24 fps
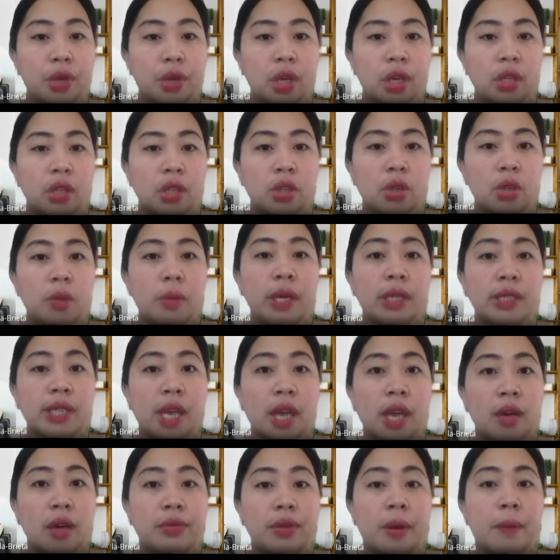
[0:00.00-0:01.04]
you might have
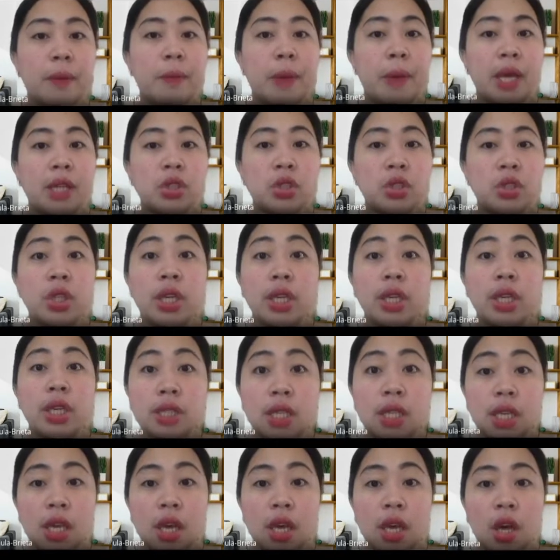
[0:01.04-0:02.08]
a better idea
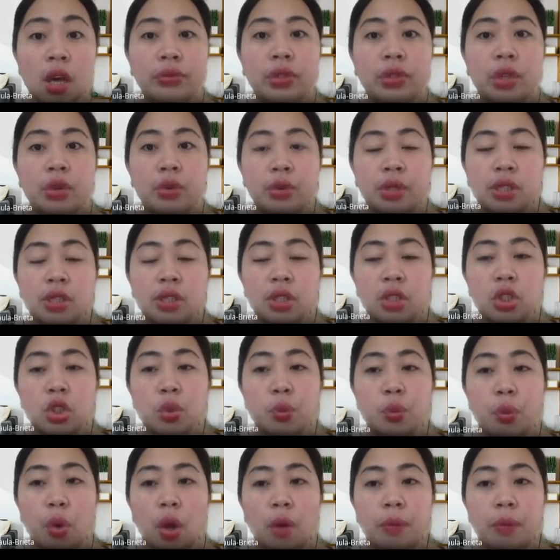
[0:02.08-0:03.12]
of the research
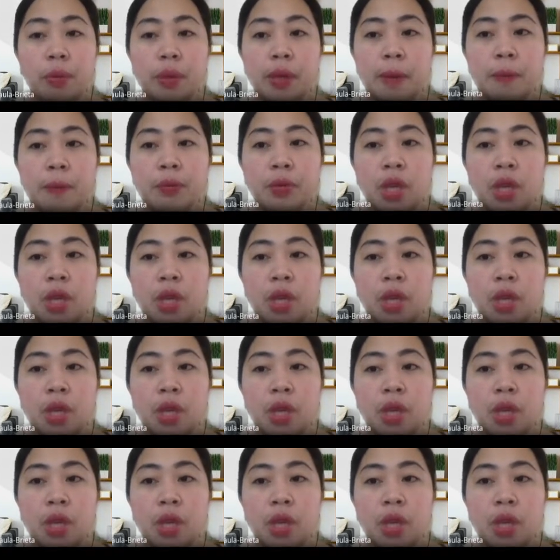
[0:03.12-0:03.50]
problem